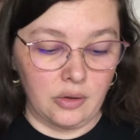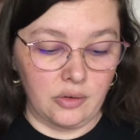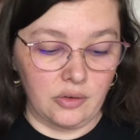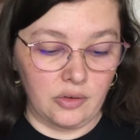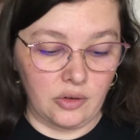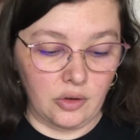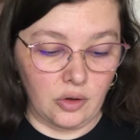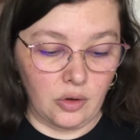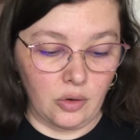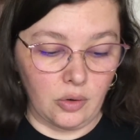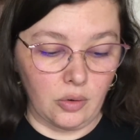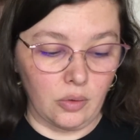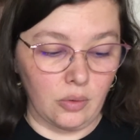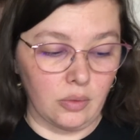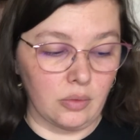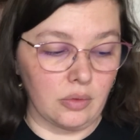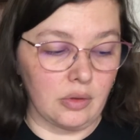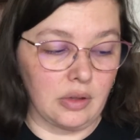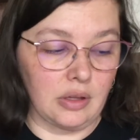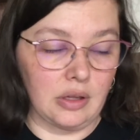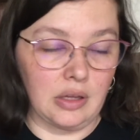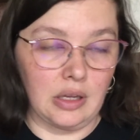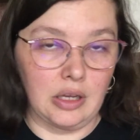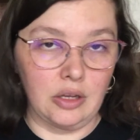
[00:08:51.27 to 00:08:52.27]
So
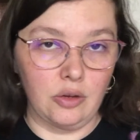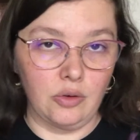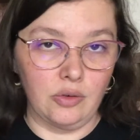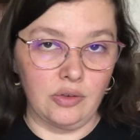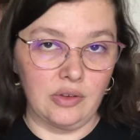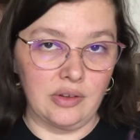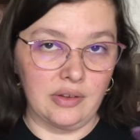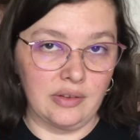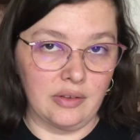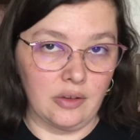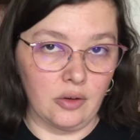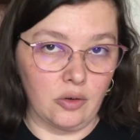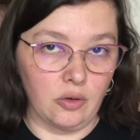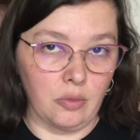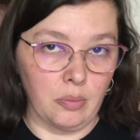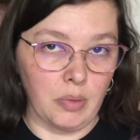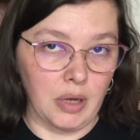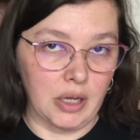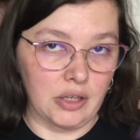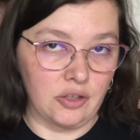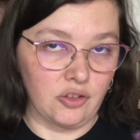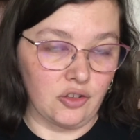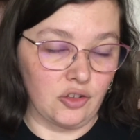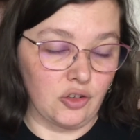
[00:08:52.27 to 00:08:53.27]
they use this little
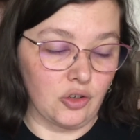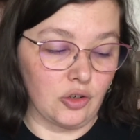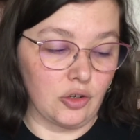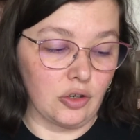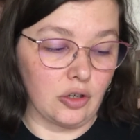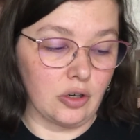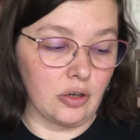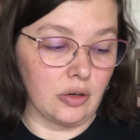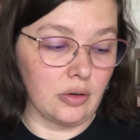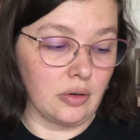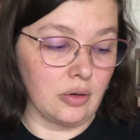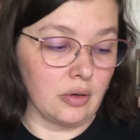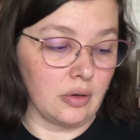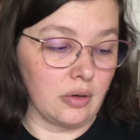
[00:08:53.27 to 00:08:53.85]
monster